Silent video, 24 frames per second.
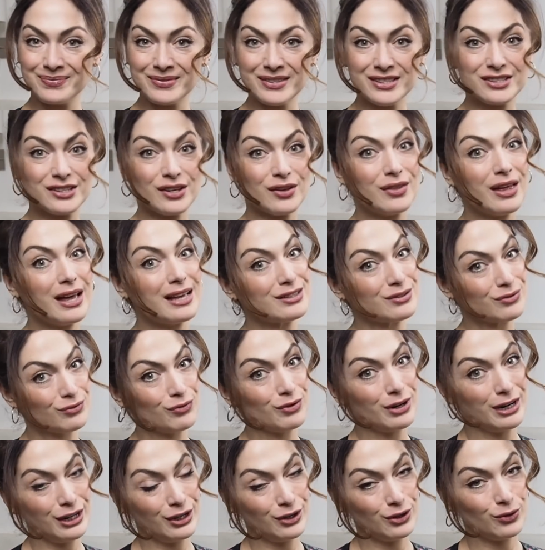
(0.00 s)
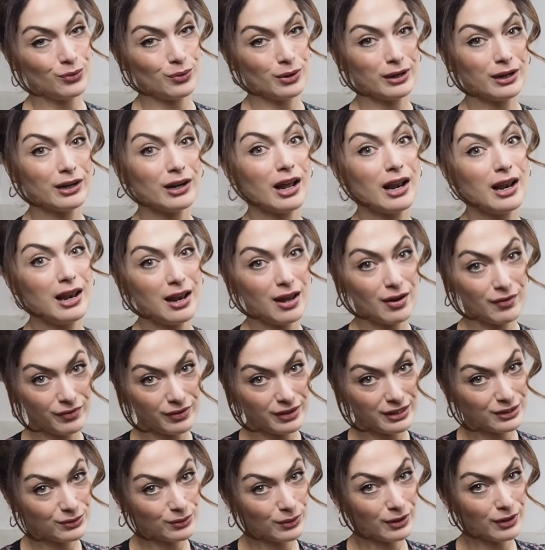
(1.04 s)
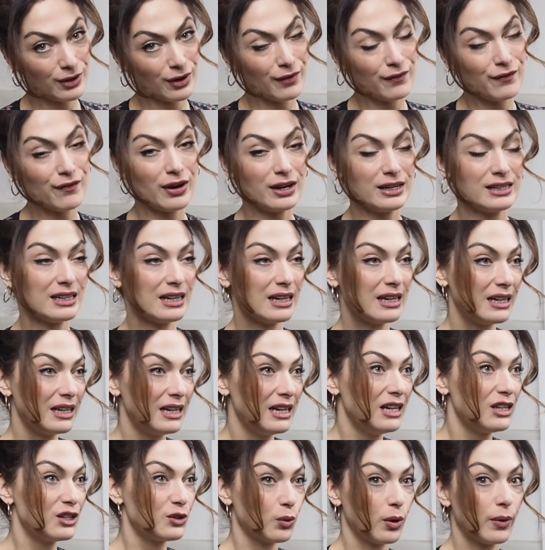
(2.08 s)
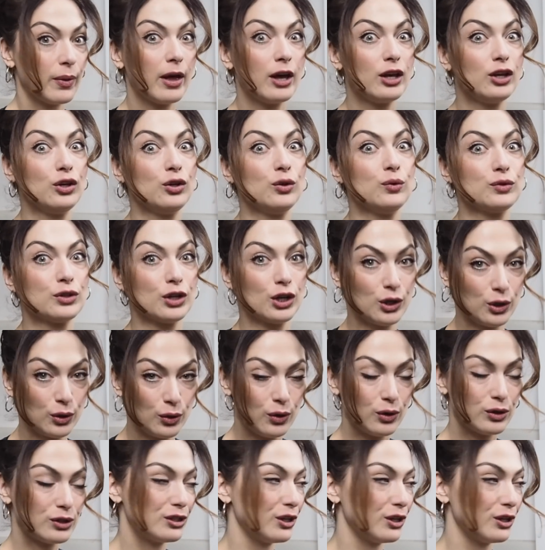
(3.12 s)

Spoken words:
So that's a really good one, and I love this one. I find it's one that I use a lot.